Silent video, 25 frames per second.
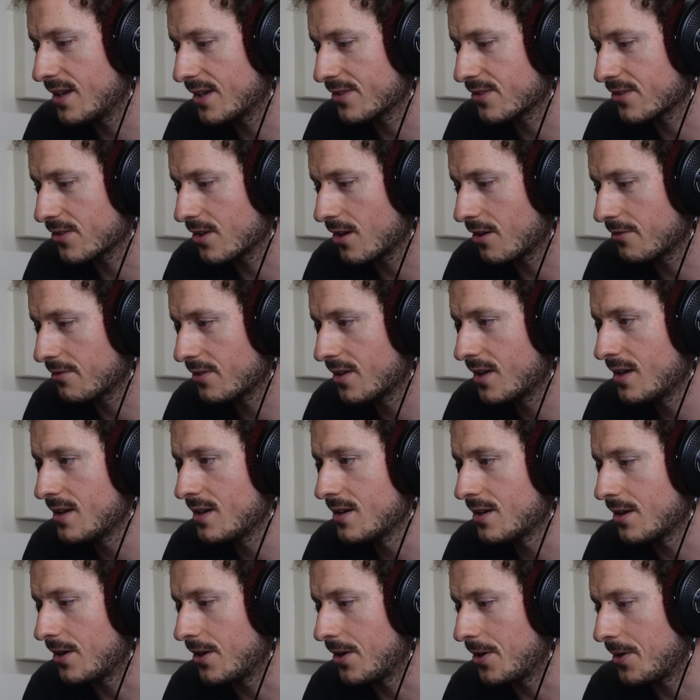that stuff.
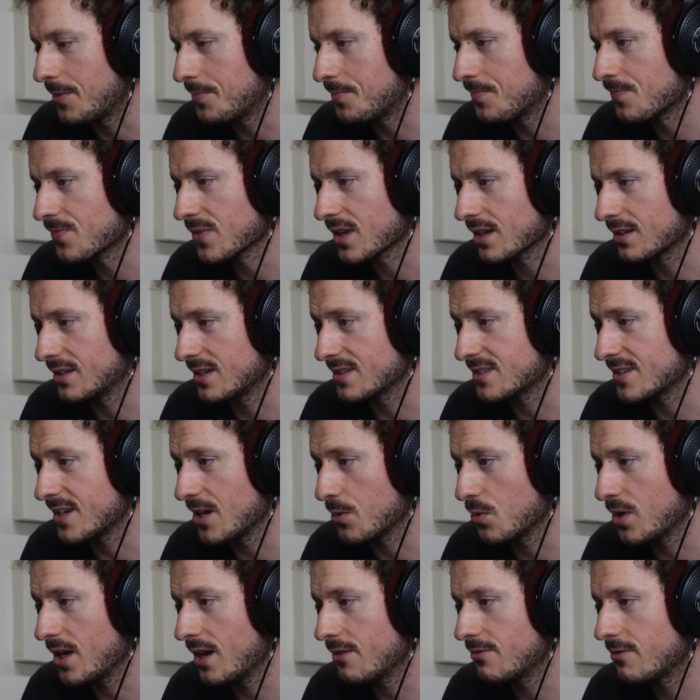Let's
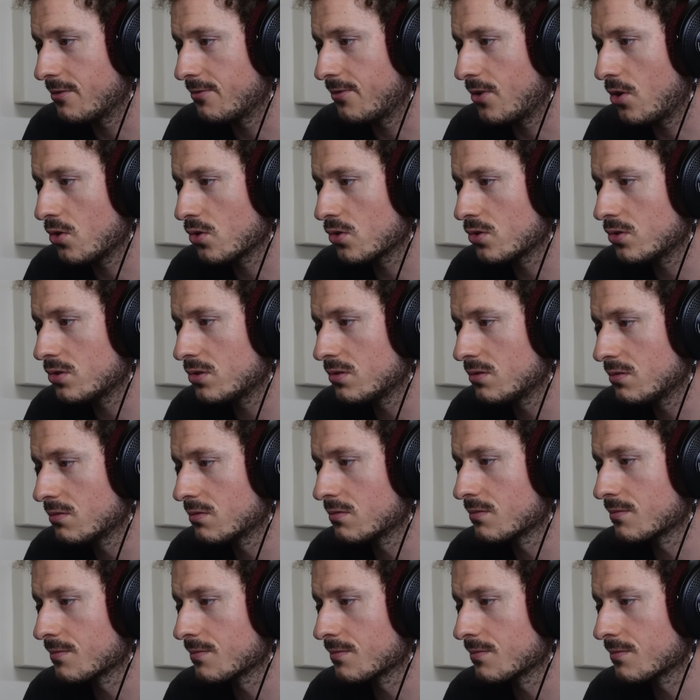say we have a vocal.